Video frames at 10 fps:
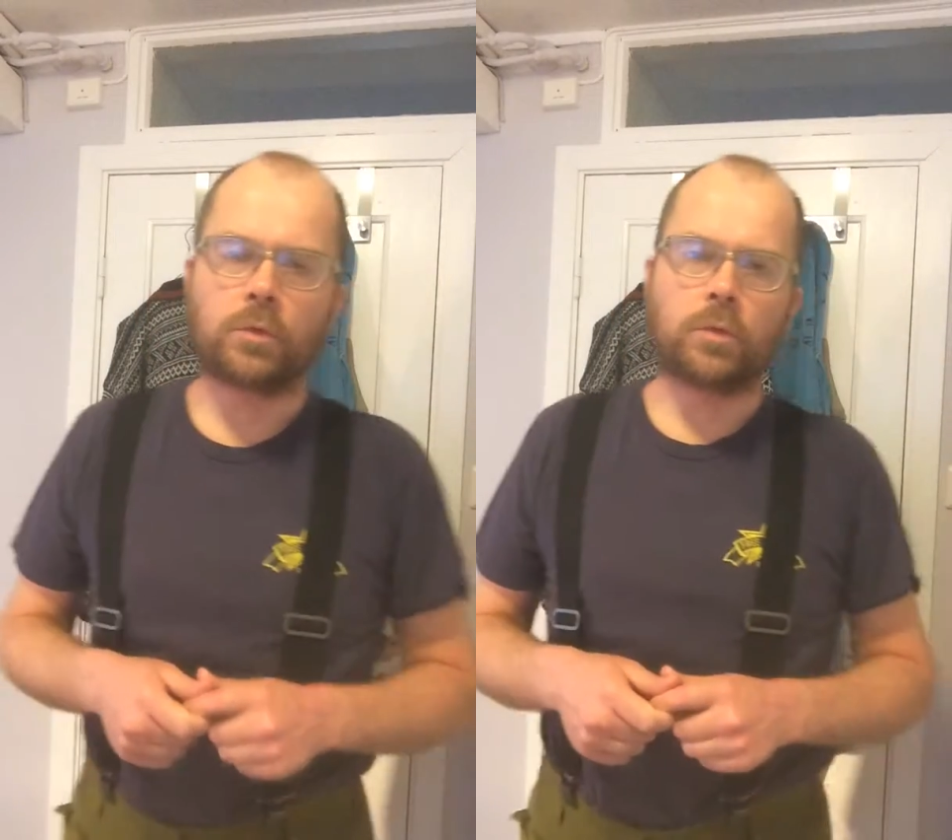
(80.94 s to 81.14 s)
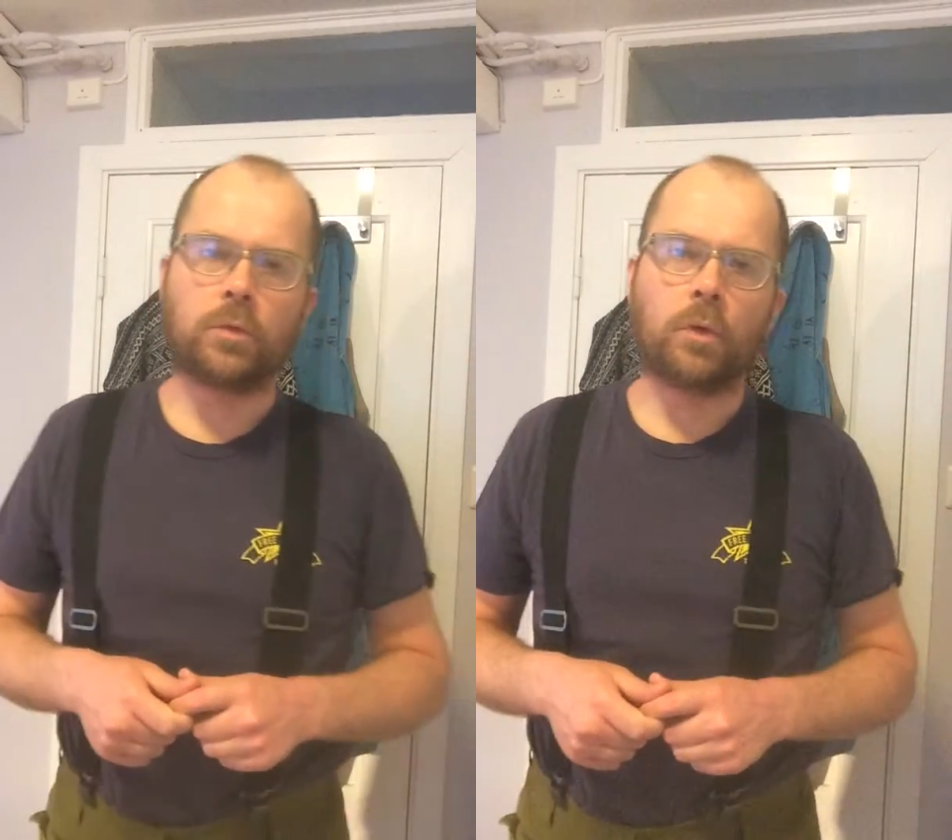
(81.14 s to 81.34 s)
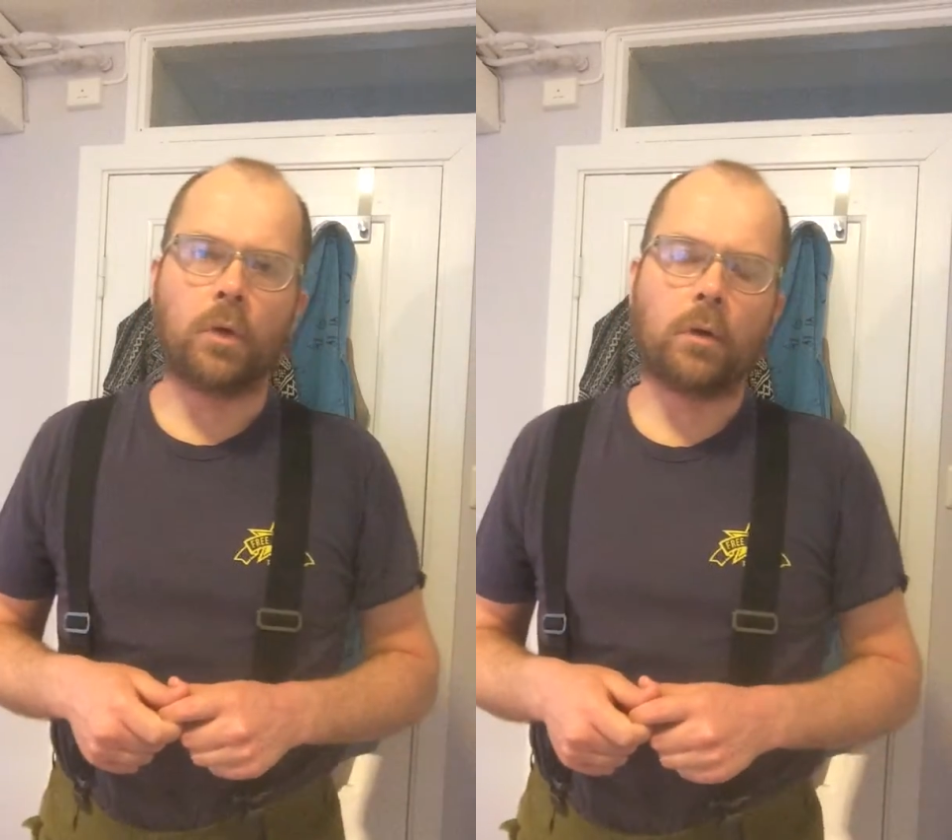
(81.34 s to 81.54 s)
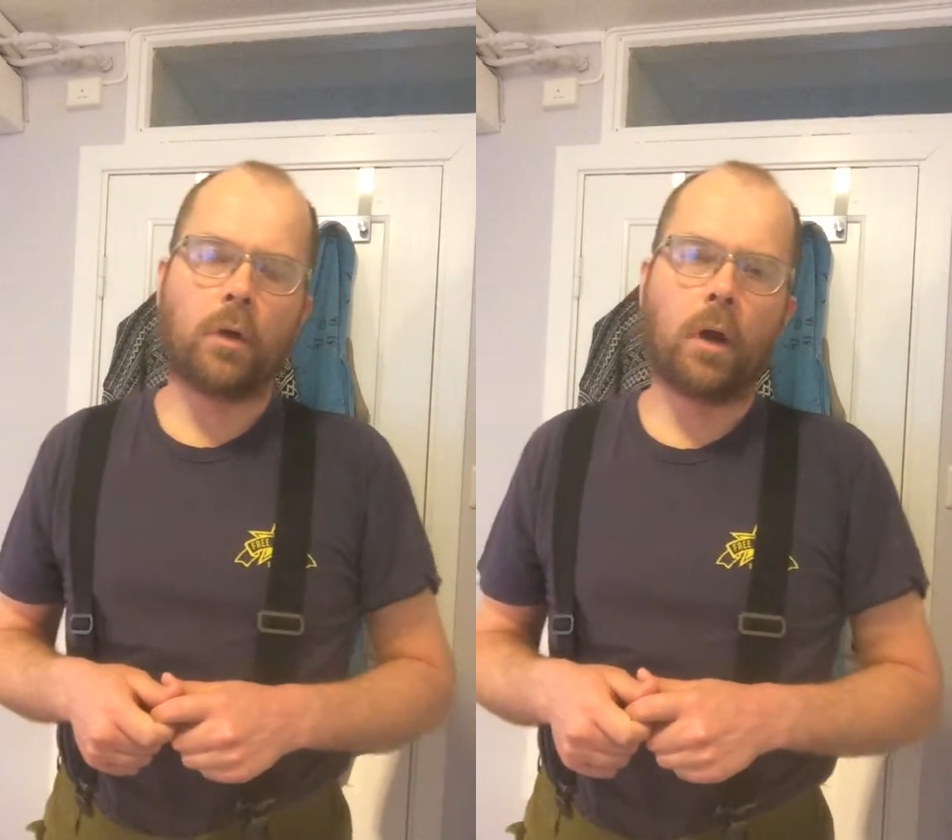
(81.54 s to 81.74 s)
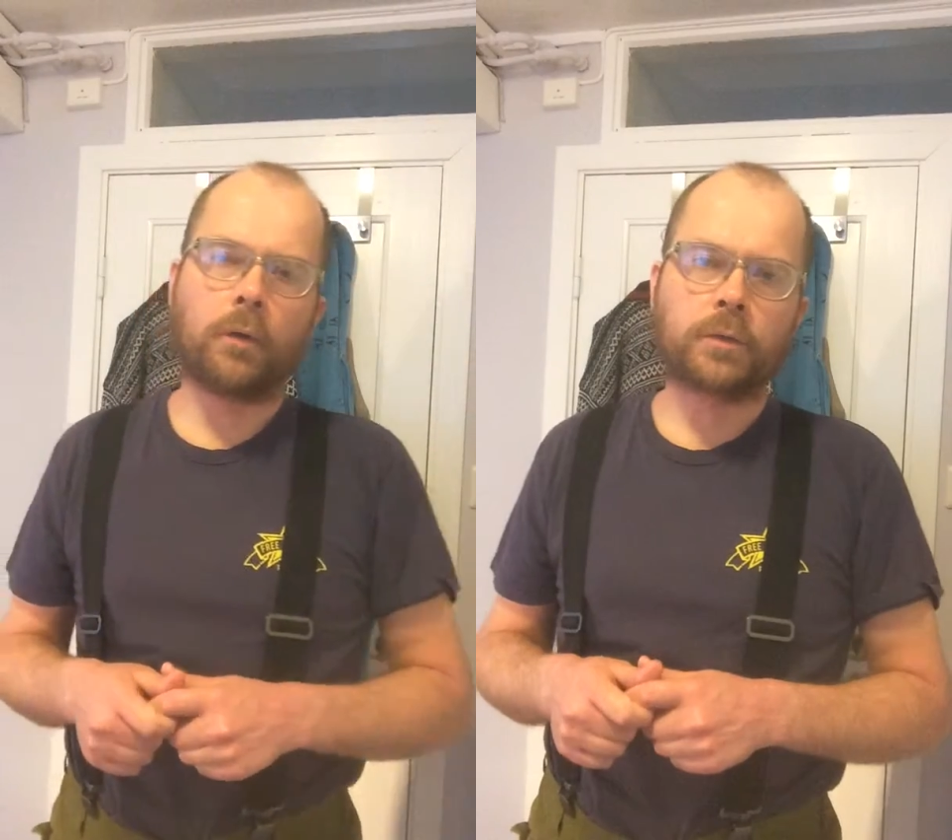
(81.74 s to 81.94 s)
to
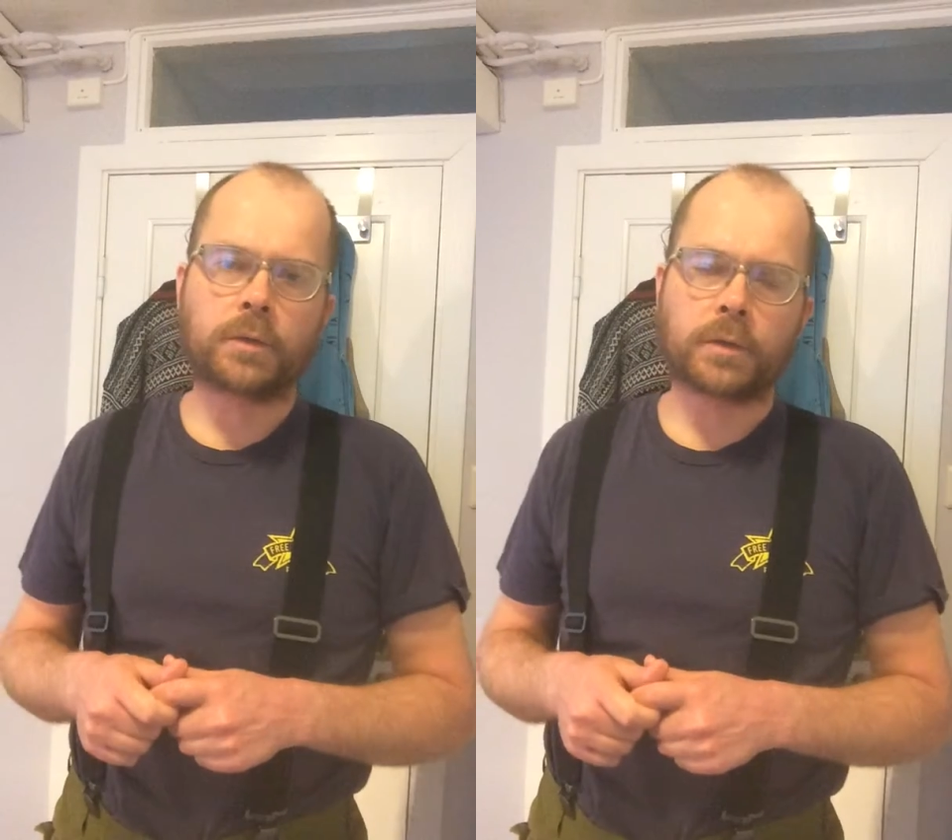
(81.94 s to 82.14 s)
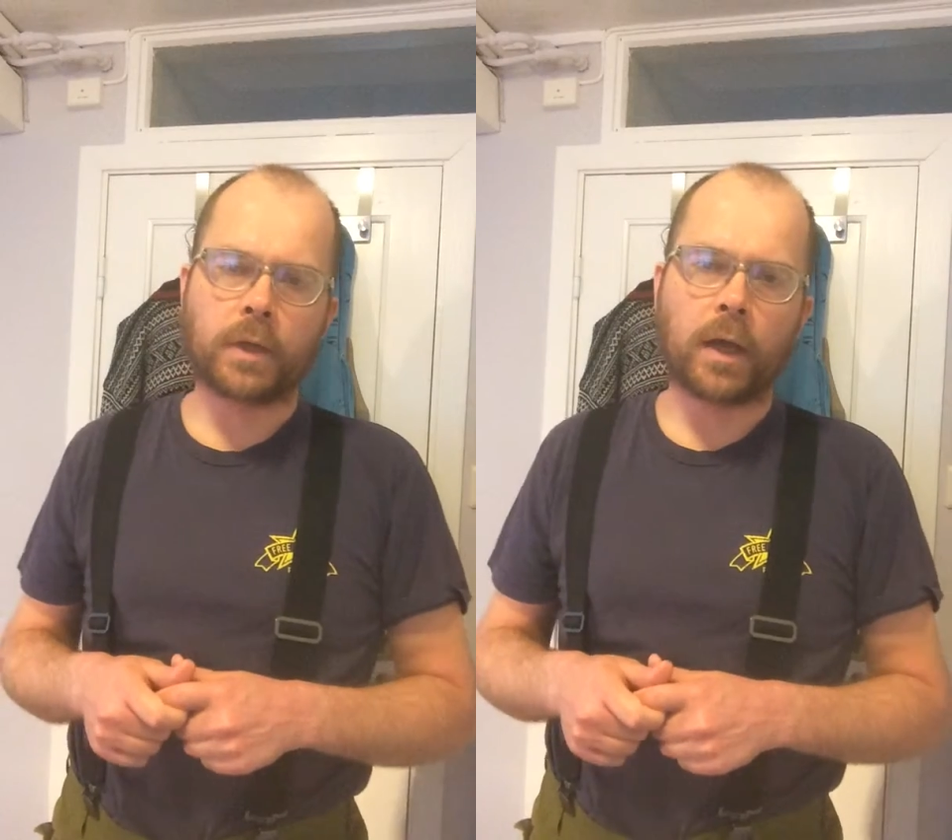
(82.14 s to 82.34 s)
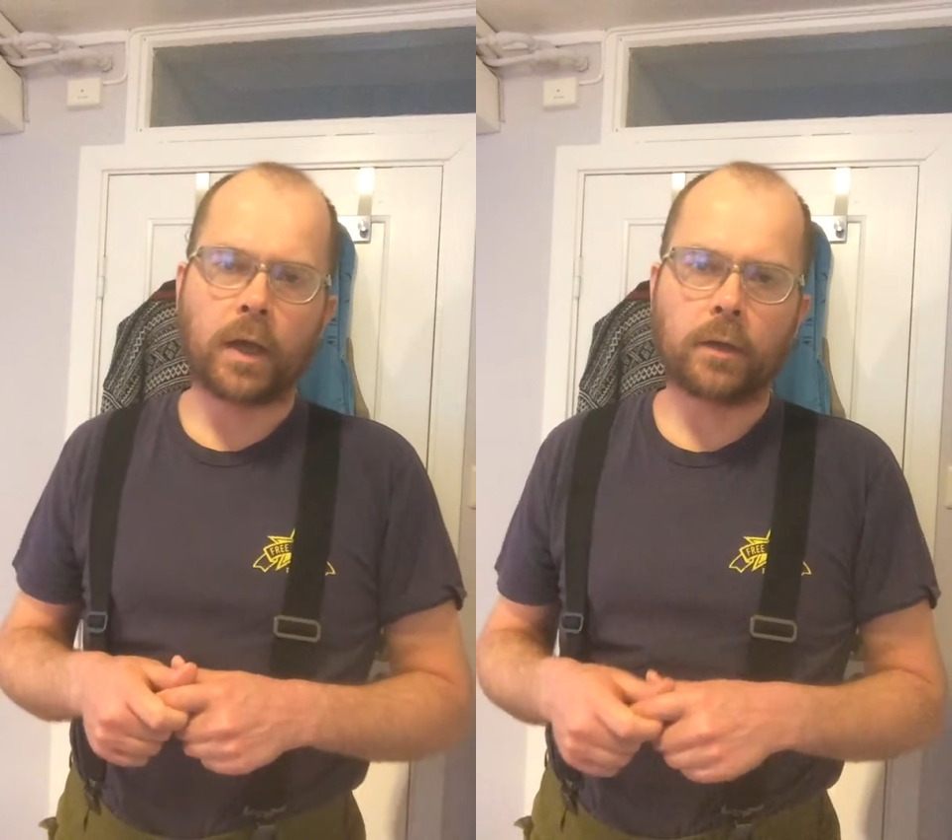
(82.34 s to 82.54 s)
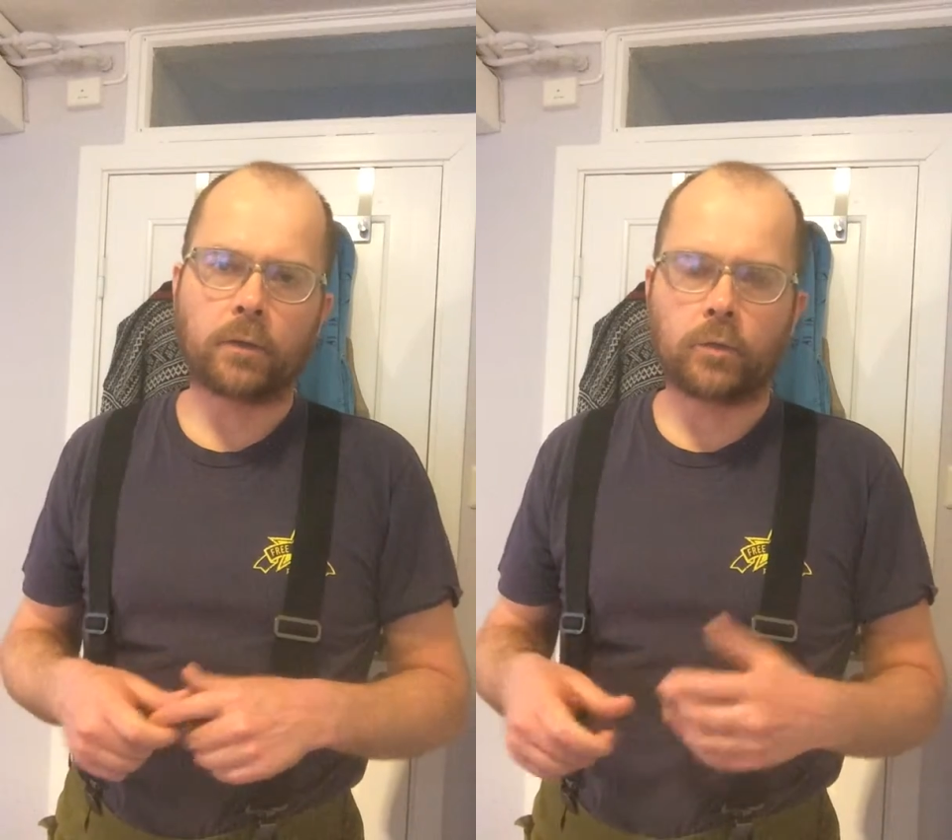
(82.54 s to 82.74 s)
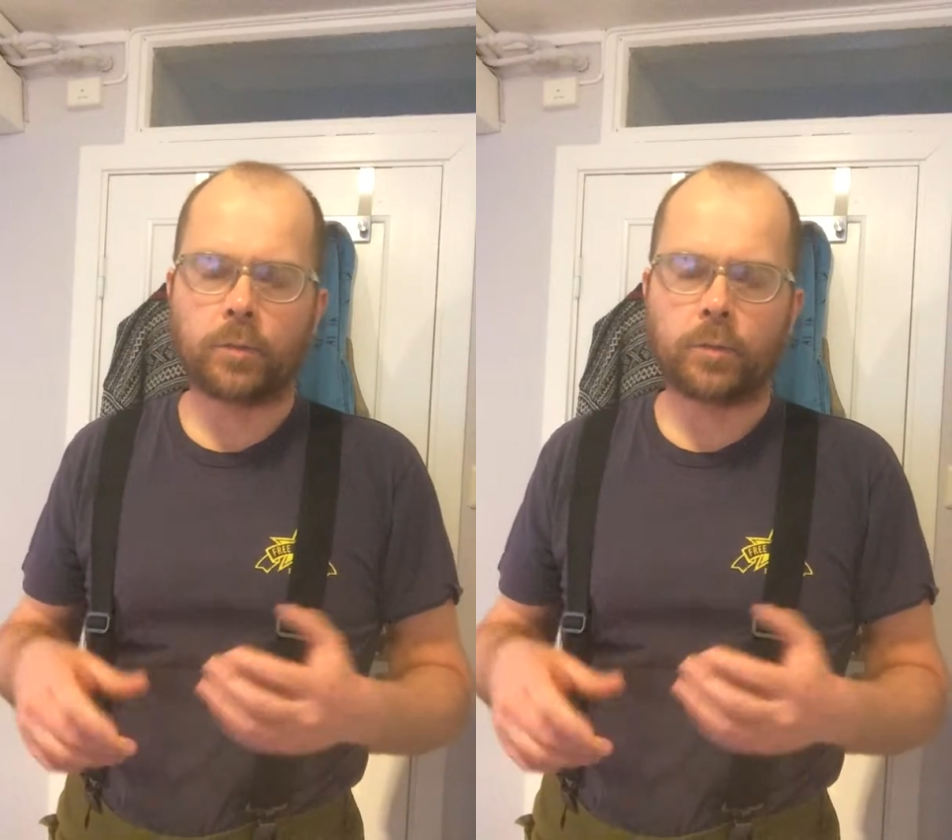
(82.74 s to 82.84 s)
understand,